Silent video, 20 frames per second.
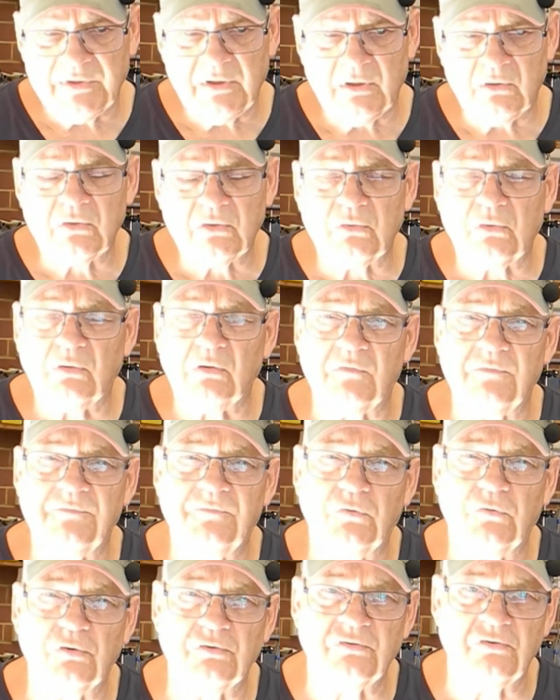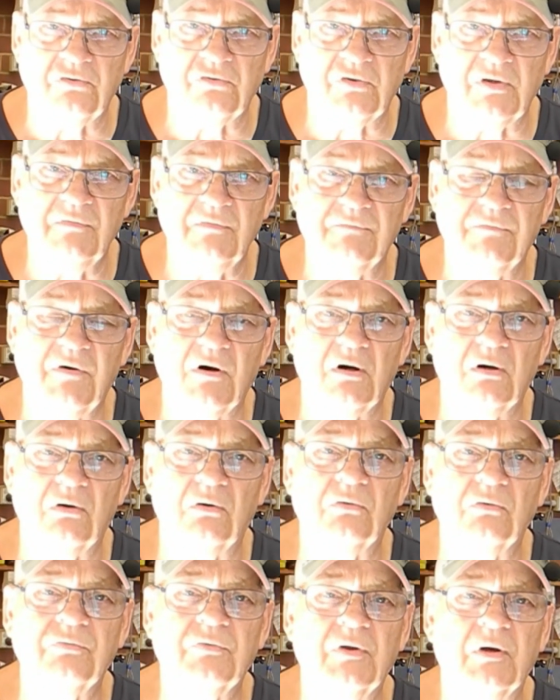you look at all the forces
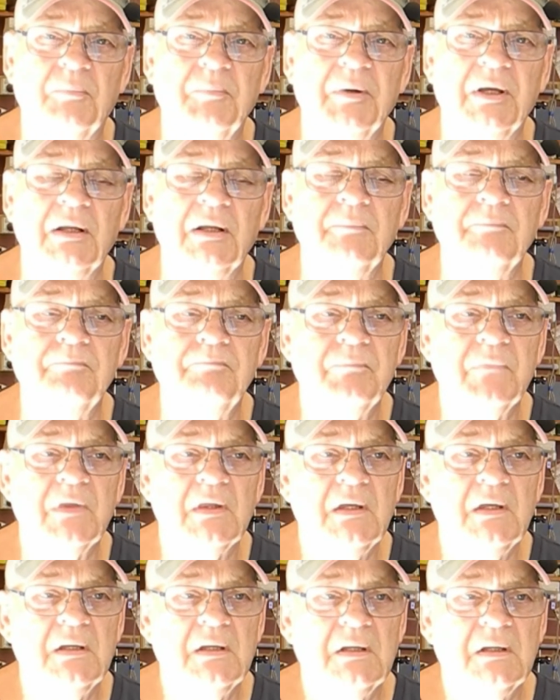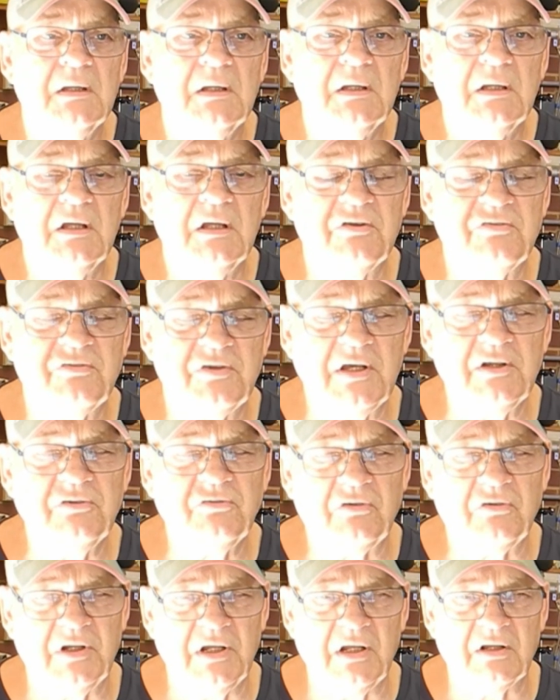involved, I mean,
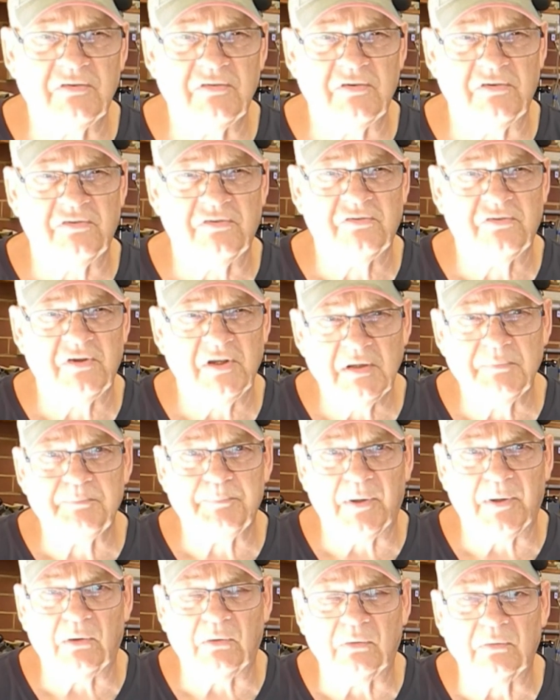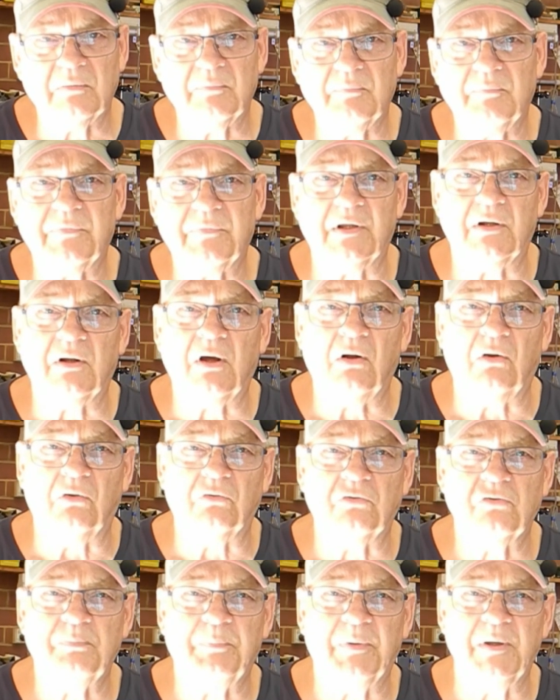essentially it's a seat belt that
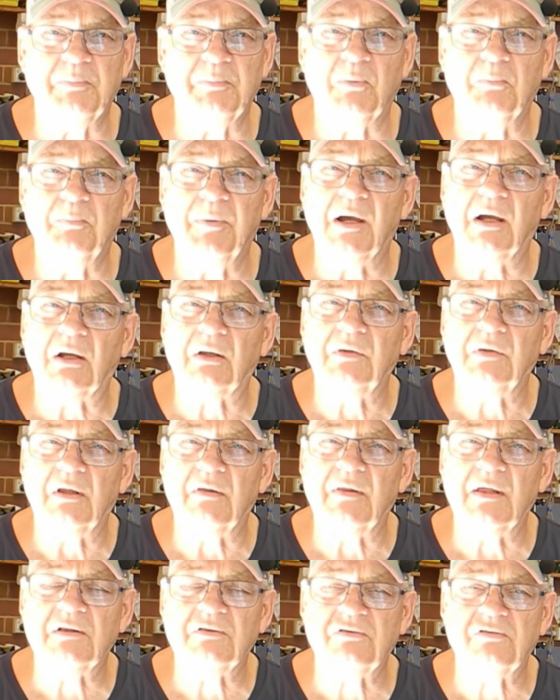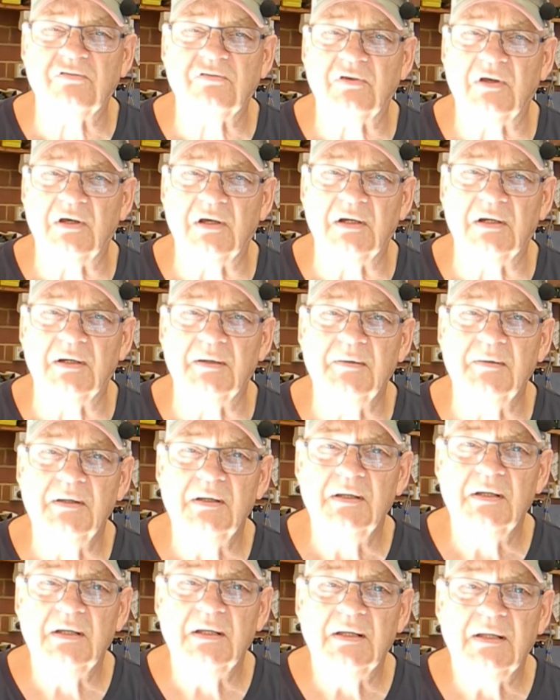holds people back. Now that's
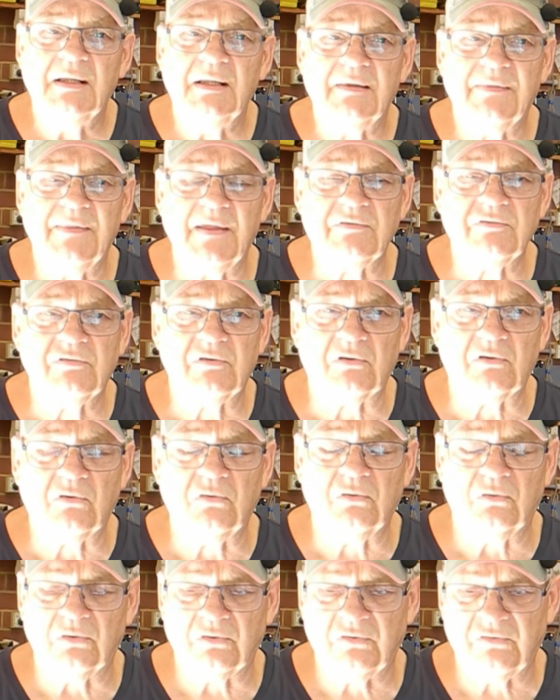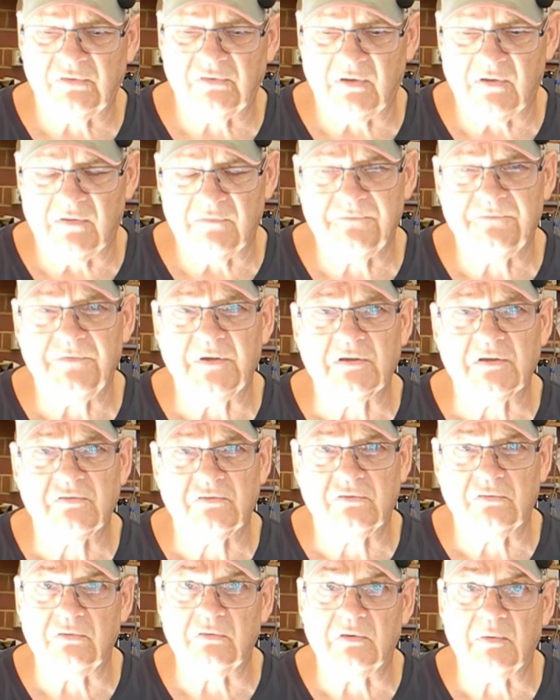of course fixed
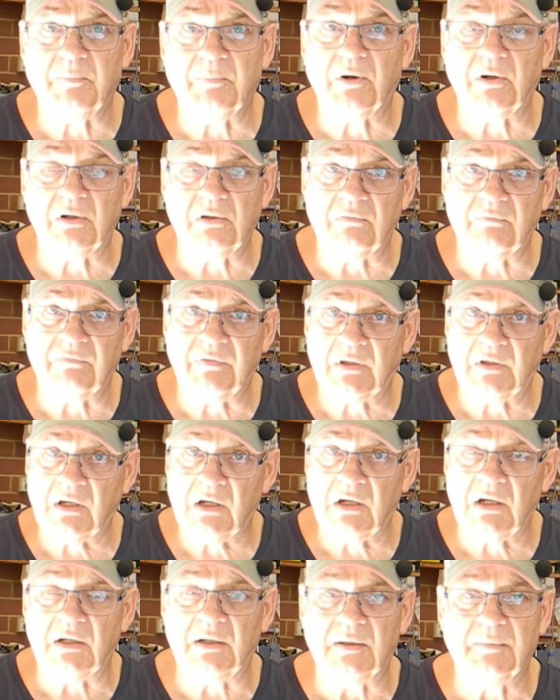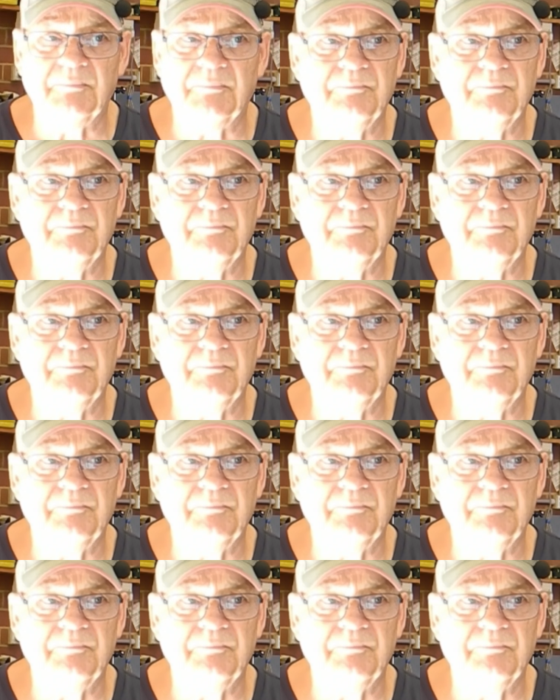to the body of the car.